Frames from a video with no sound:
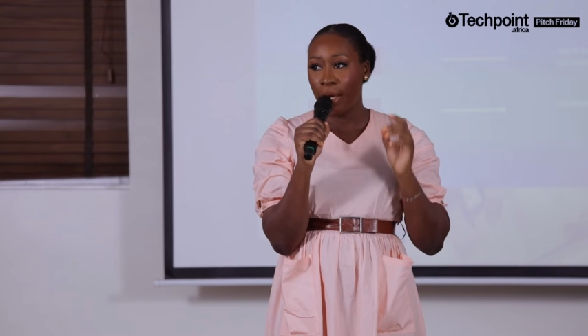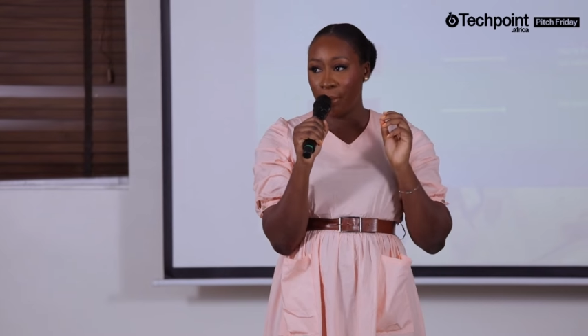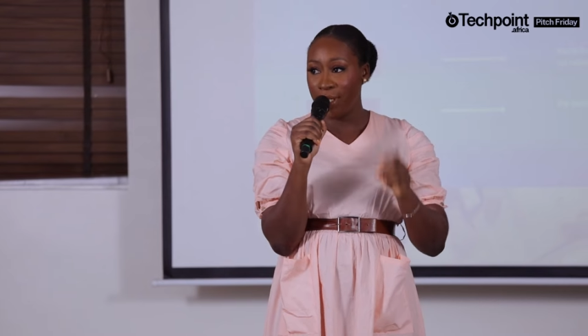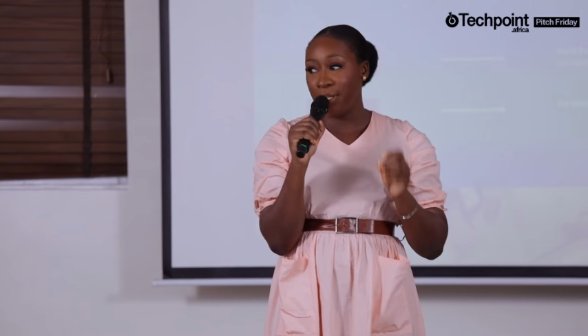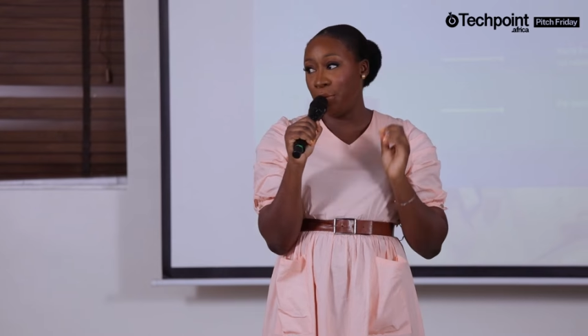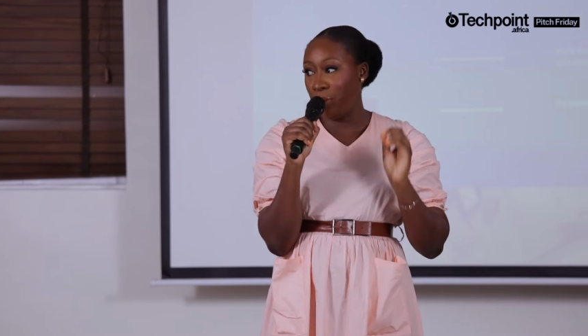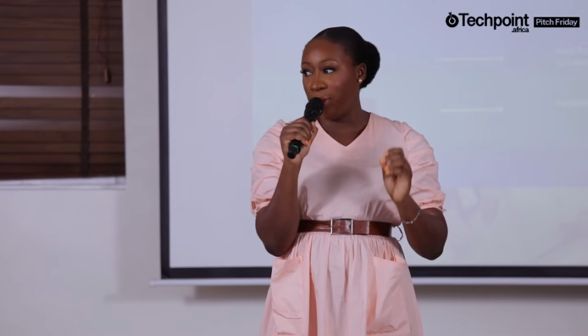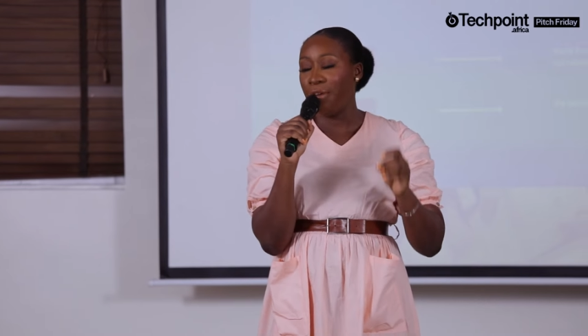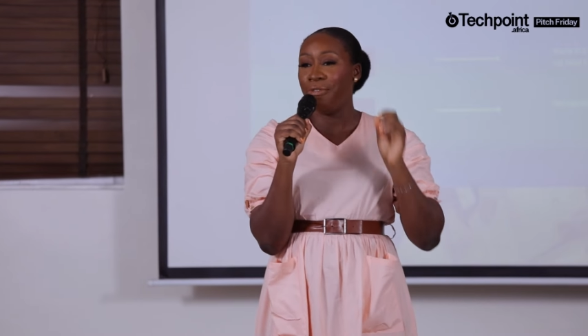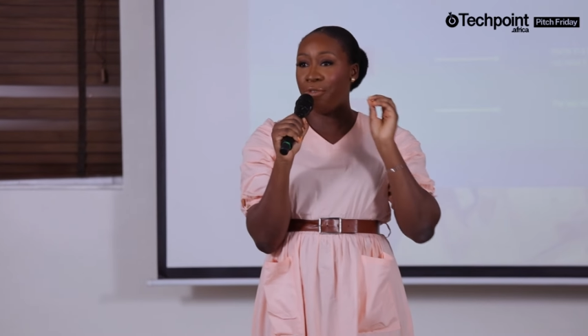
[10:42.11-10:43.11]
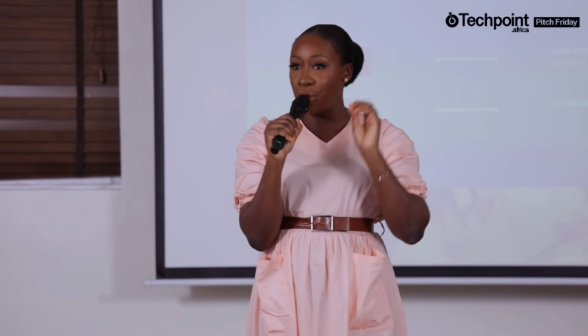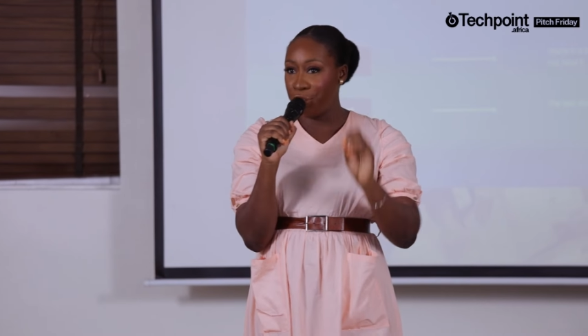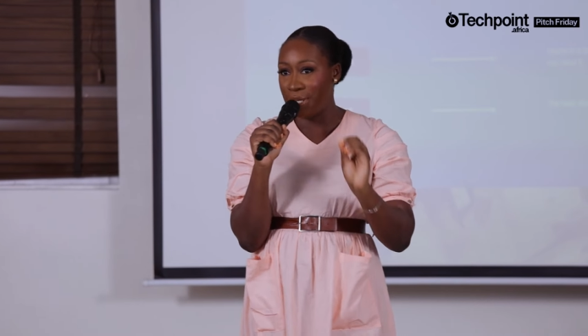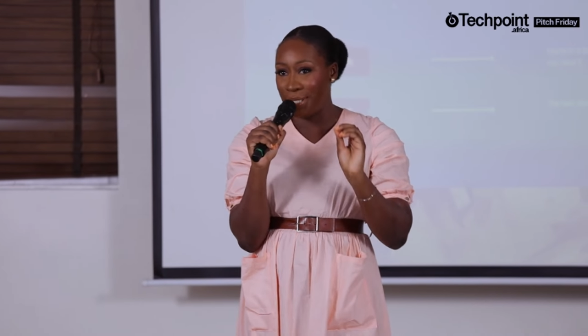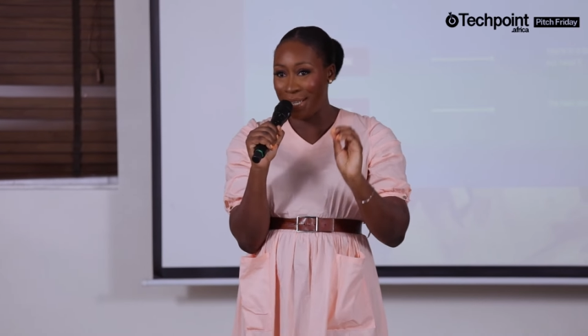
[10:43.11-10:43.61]
I'm going to tell you one thing.
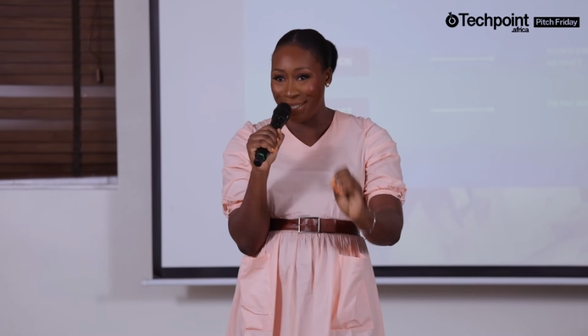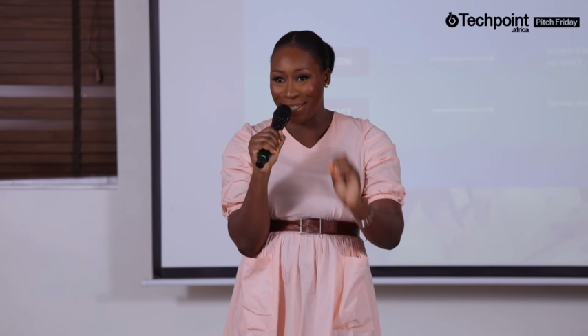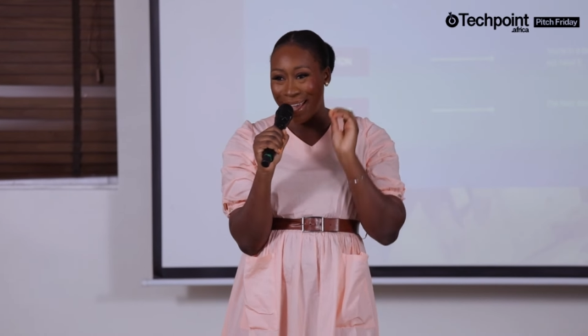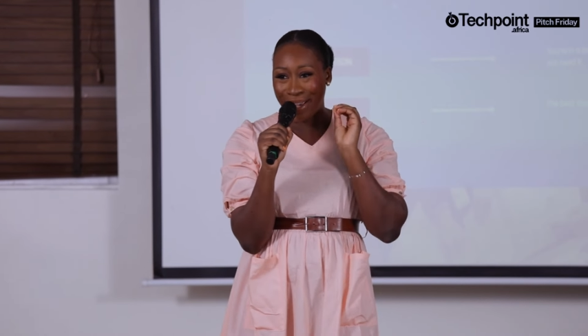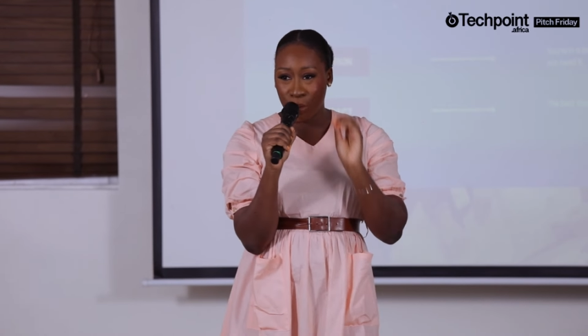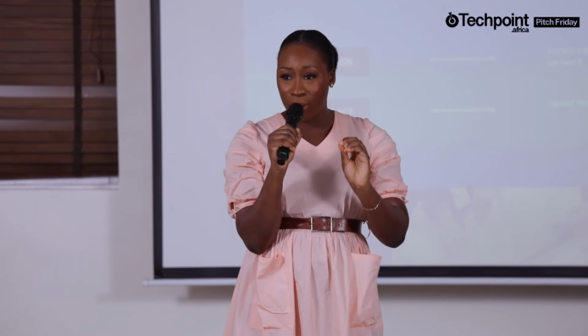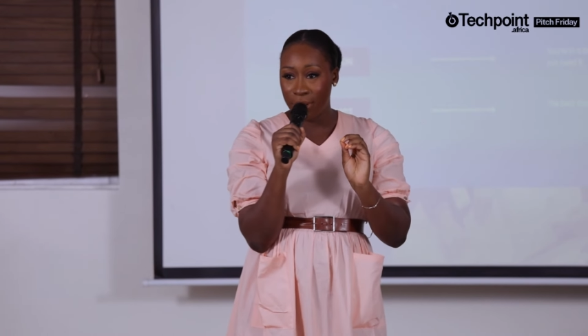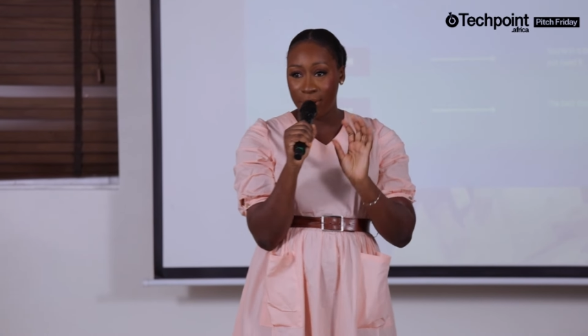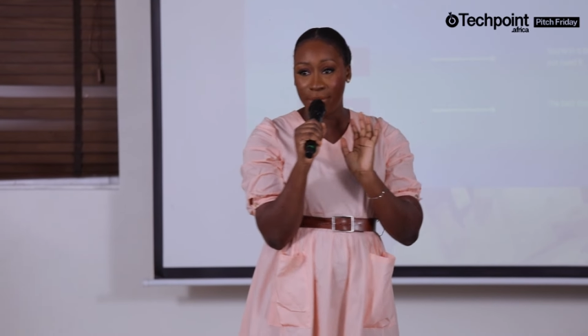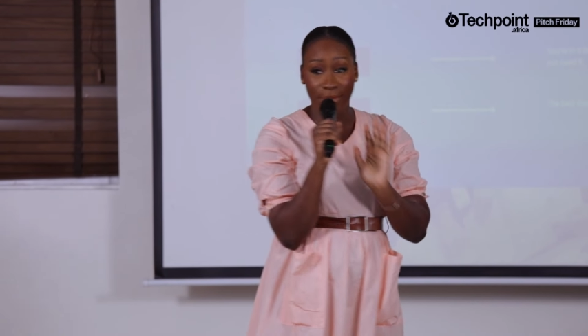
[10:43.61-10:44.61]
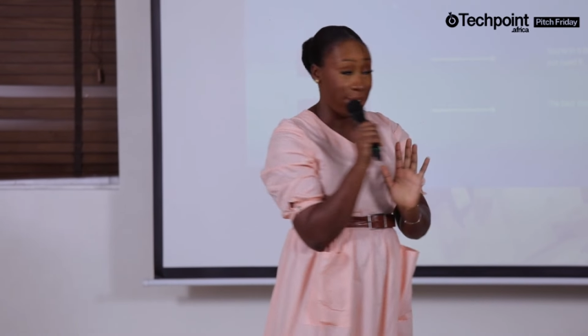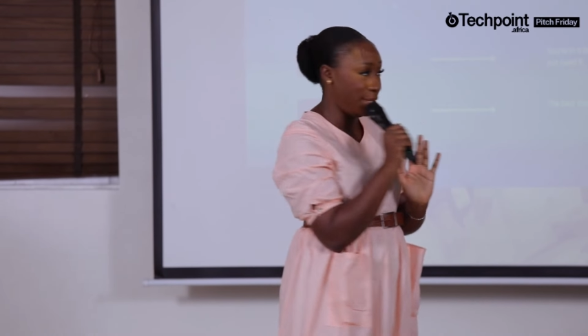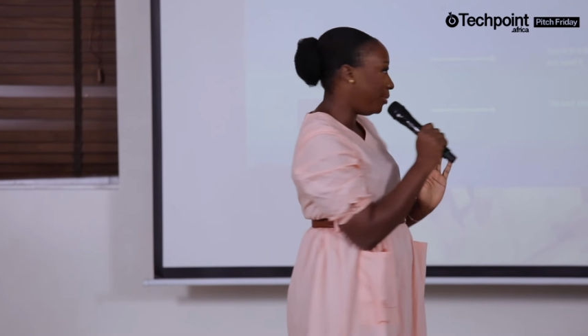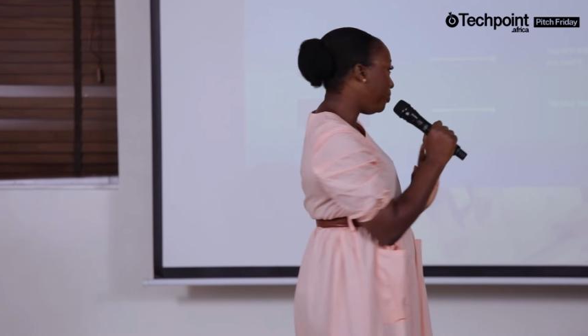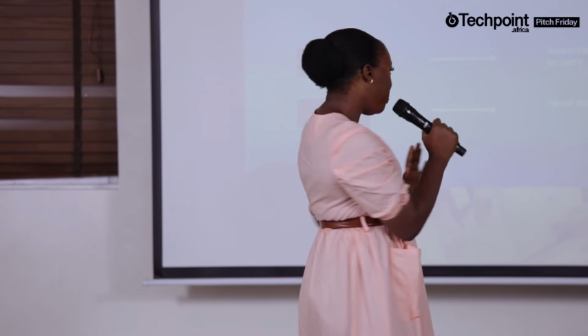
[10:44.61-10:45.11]
Fundraising is like what?
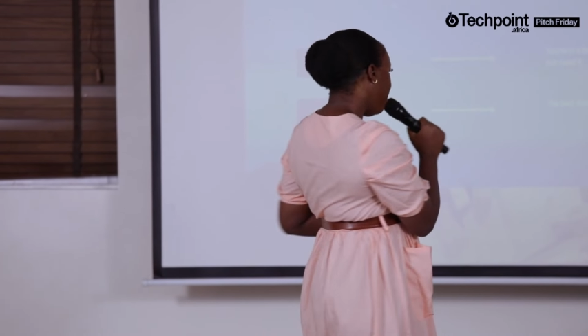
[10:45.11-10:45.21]
Dating.